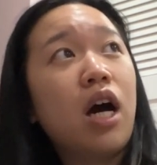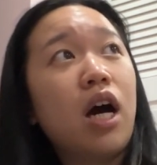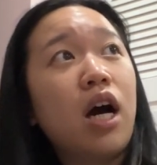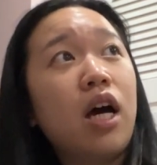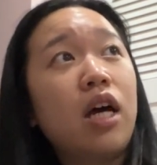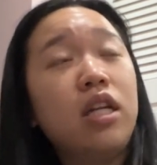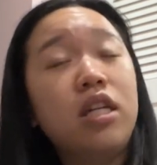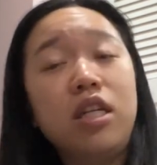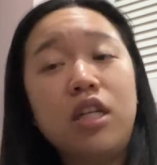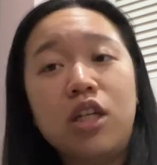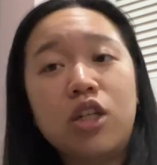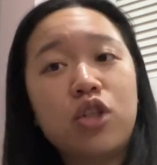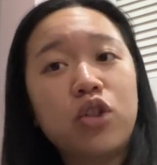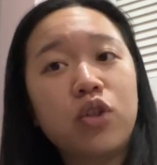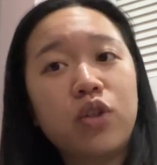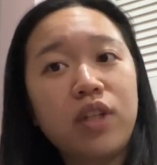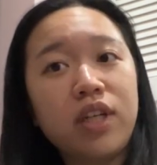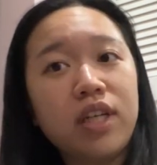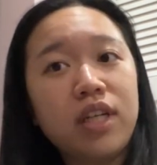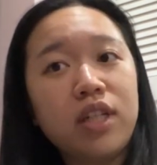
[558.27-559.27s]

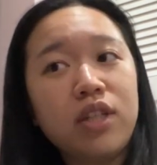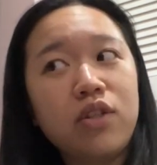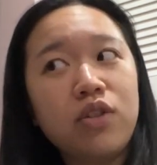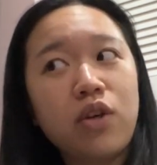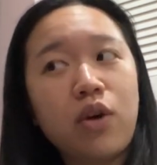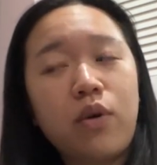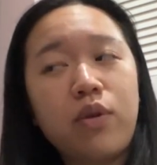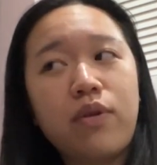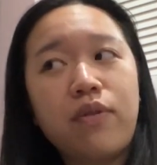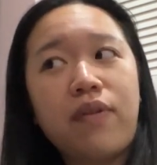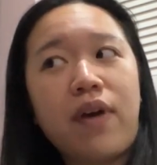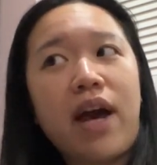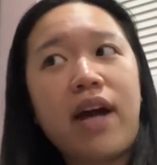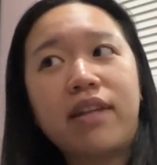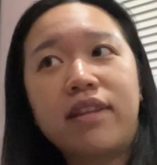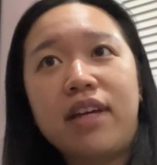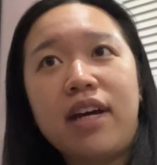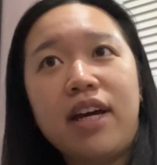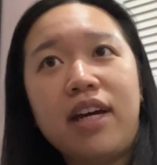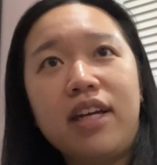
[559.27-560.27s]
initially, so the fact
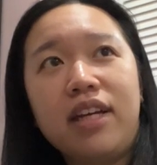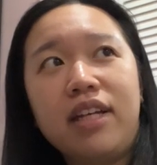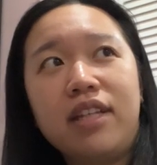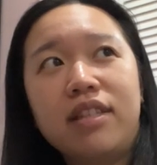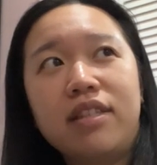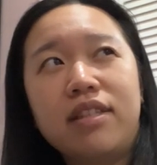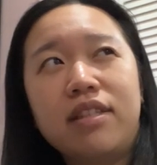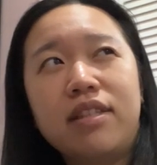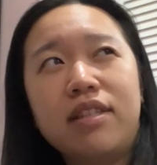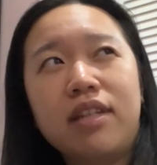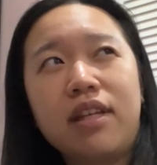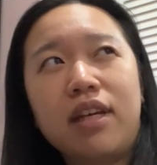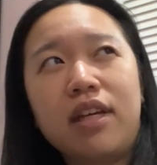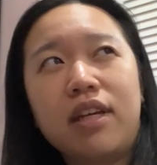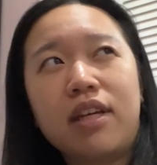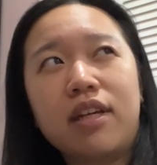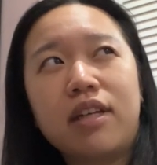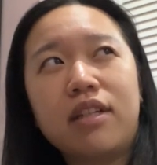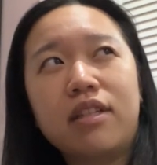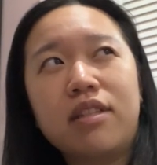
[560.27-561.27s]
that it's
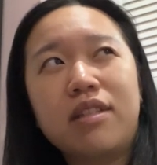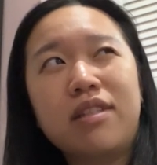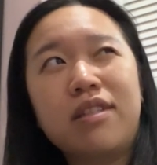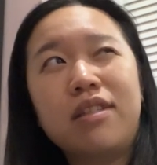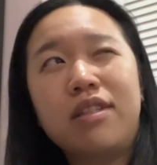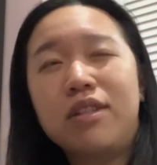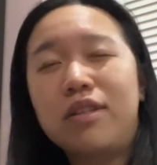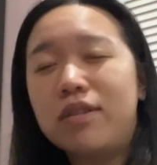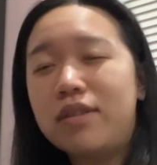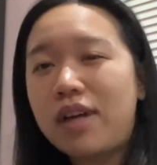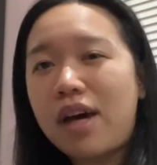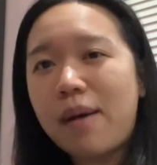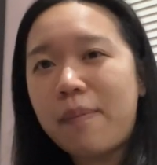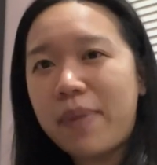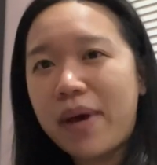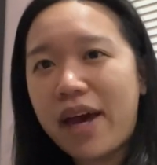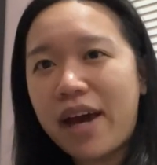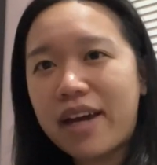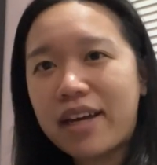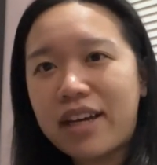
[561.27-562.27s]
like still not
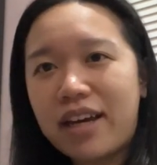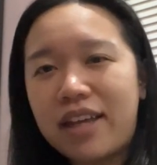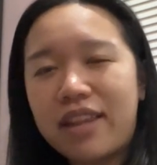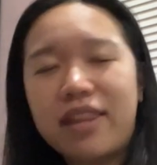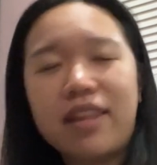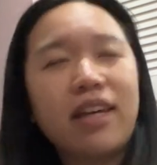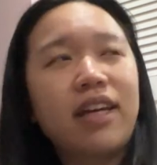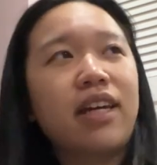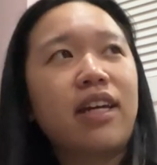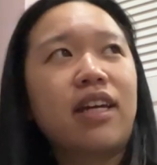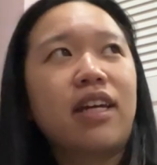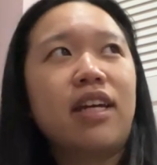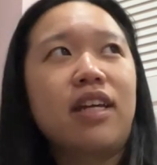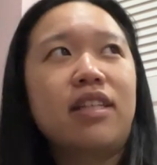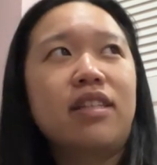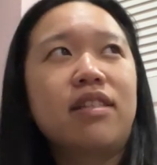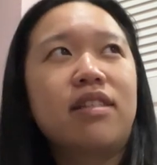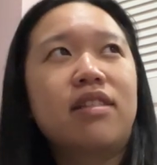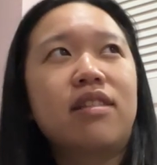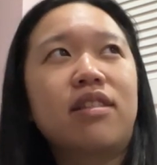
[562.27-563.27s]
back, I think
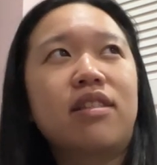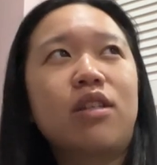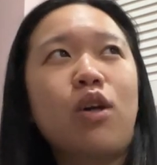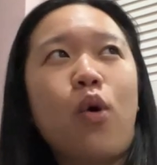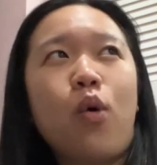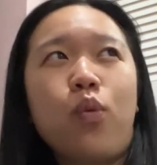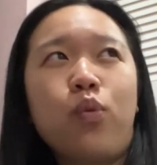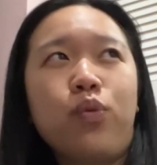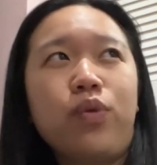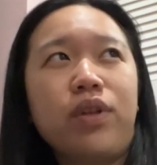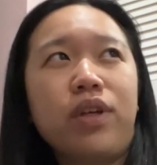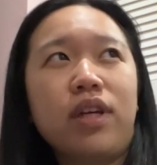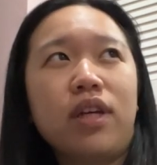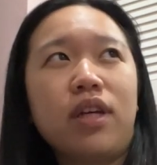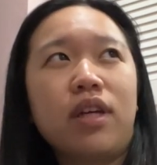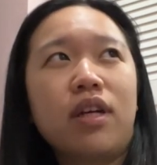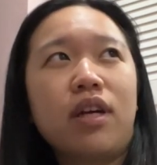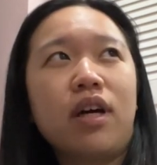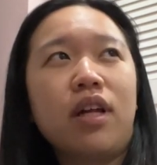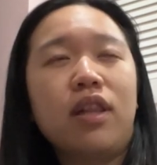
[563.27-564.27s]
it's
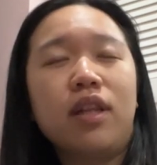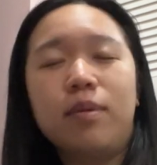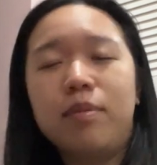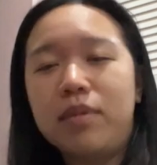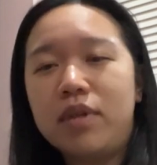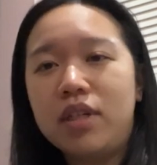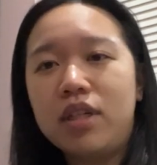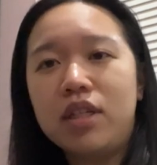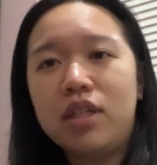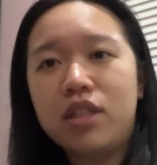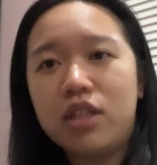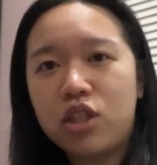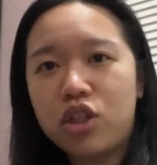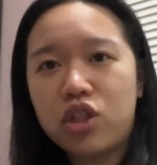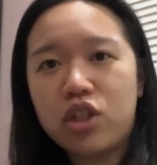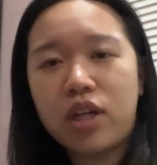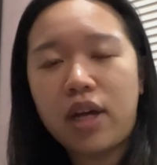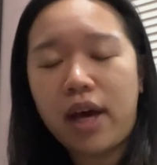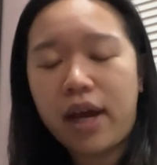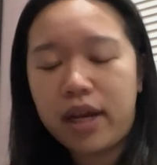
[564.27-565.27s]
only a limited
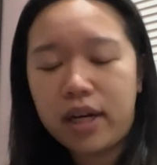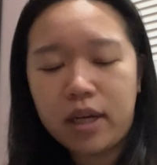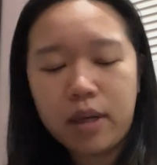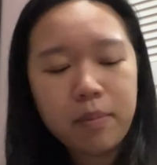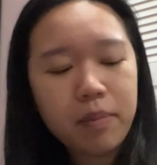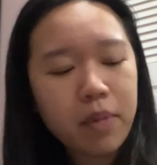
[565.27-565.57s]
edition item.